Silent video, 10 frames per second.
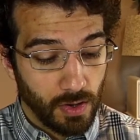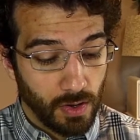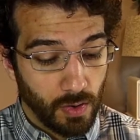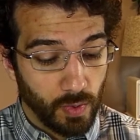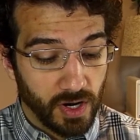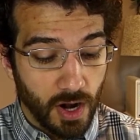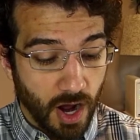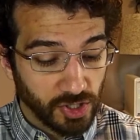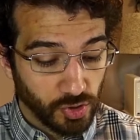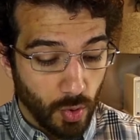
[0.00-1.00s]
When an
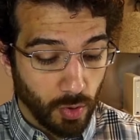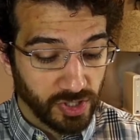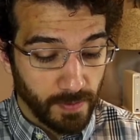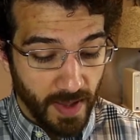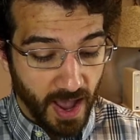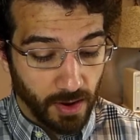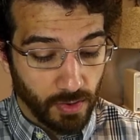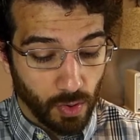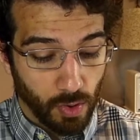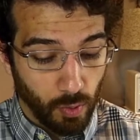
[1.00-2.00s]
ox gores a man
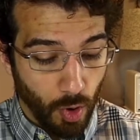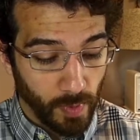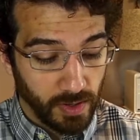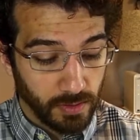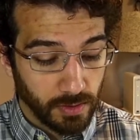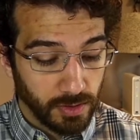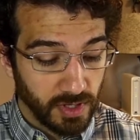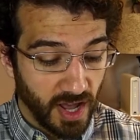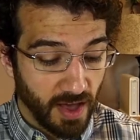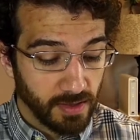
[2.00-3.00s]
or a woman to
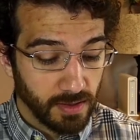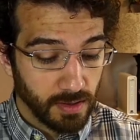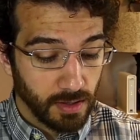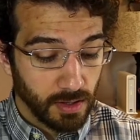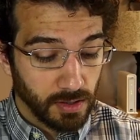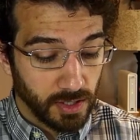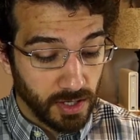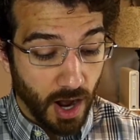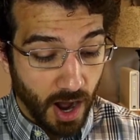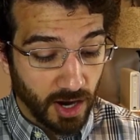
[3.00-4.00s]
death, the
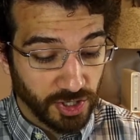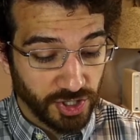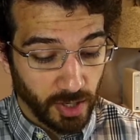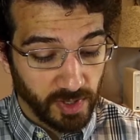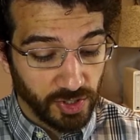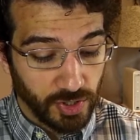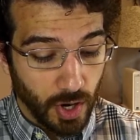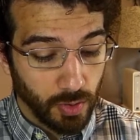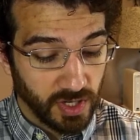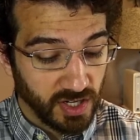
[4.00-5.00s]
ox shall be
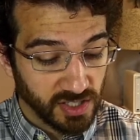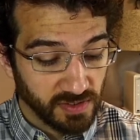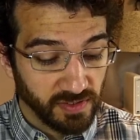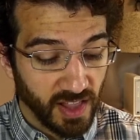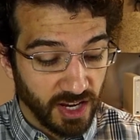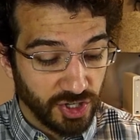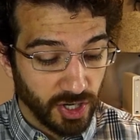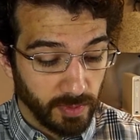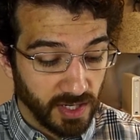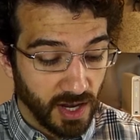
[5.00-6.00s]
stoned, and its flesh shall
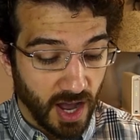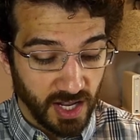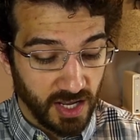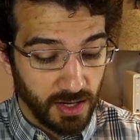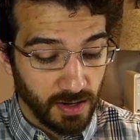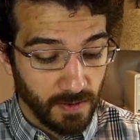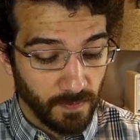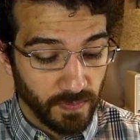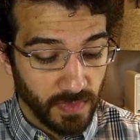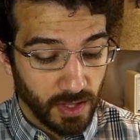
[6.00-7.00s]
be not eaten.
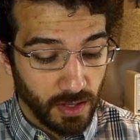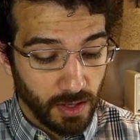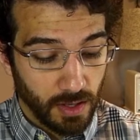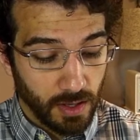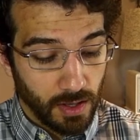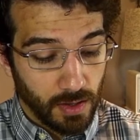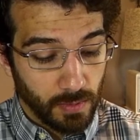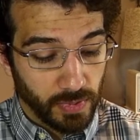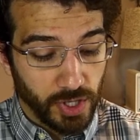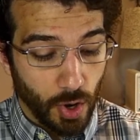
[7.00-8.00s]

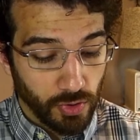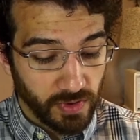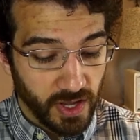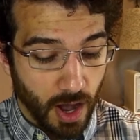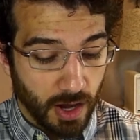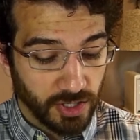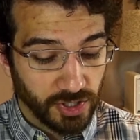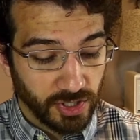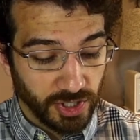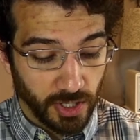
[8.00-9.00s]
But the owner of the ox
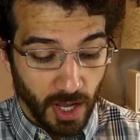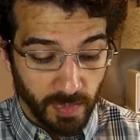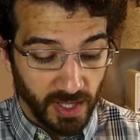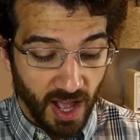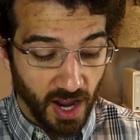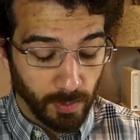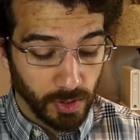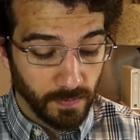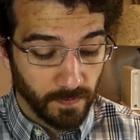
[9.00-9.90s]
shall not be liable.